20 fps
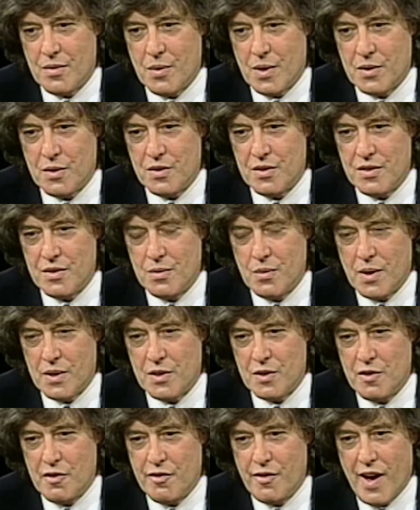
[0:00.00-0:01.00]
want,
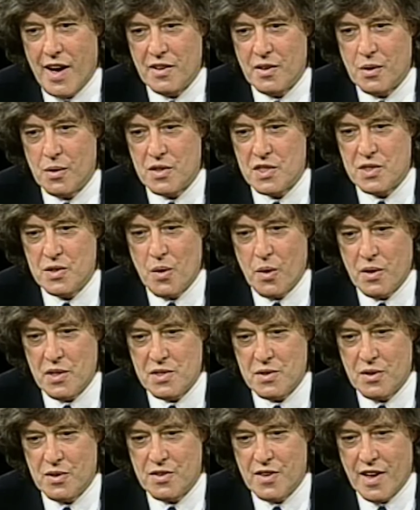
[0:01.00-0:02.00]
want to find good
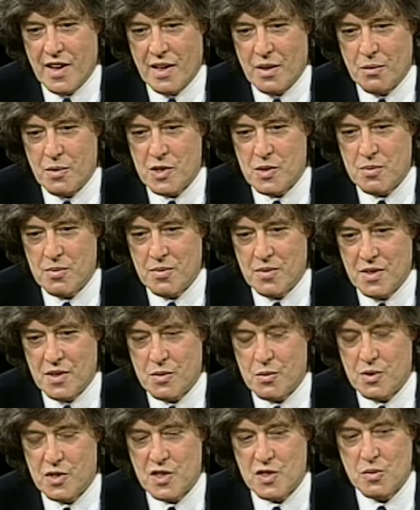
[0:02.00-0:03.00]
stories to tell, which,
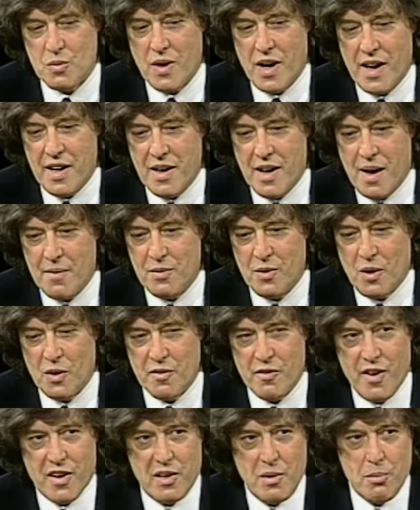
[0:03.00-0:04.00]
which is why I'm
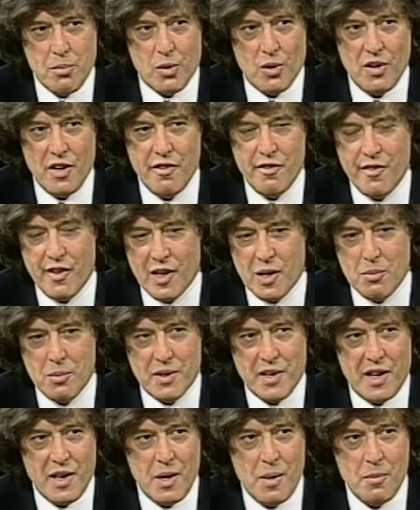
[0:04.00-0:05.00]
not very prolific,
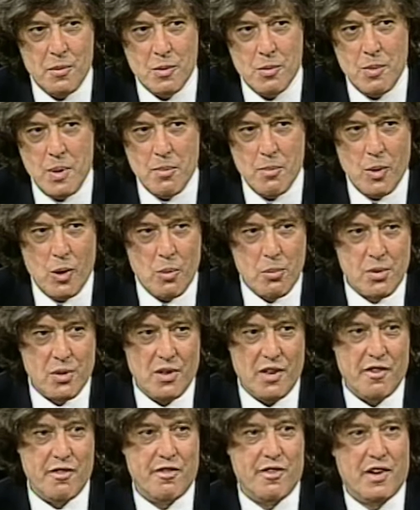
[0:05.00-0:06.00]
but I hope to be more
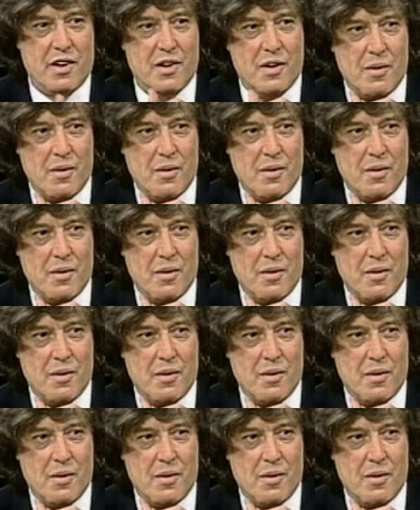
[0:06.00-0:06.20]
prolific.